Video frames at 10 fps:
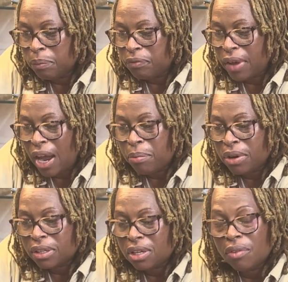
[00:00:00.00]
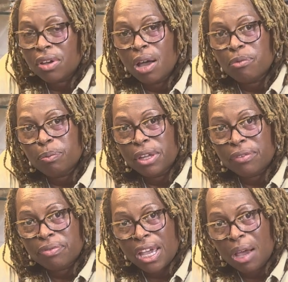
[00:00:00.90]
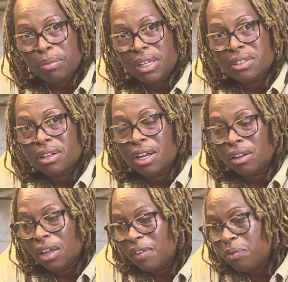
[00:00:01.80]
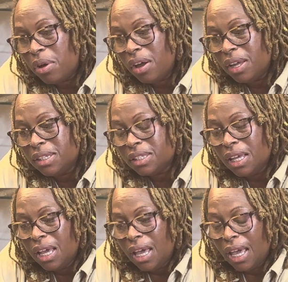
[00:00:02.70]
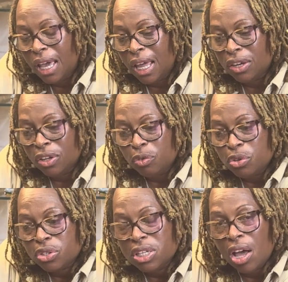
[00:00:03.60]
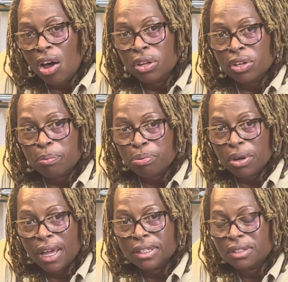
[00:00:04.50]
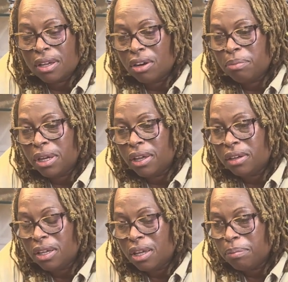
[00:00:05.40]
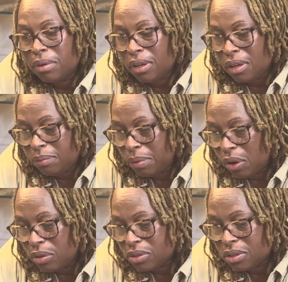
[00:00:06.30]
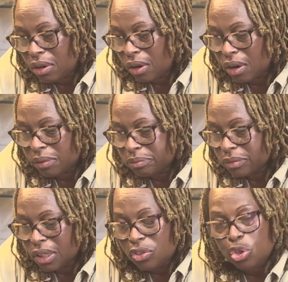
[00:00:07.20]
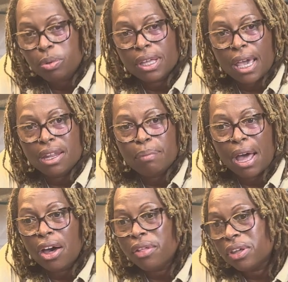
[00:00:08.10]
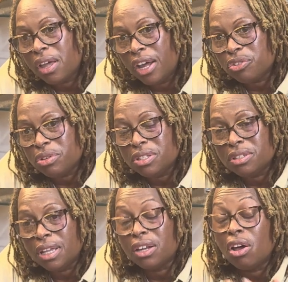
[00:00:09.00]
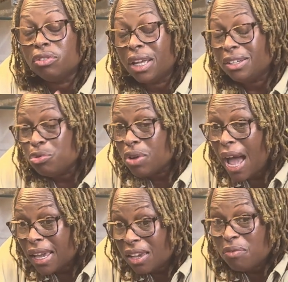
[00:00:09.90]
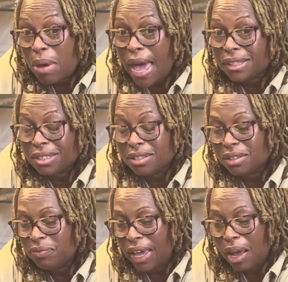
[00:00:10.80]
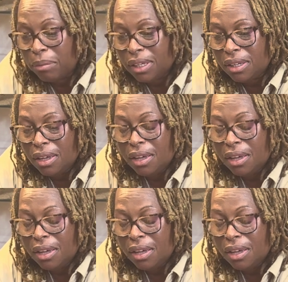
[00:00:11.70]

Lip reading: fabrics have come from their families or their loved ones. And then you see all of the prints that are being imposed or duplicated by other countries that do not give back to the family.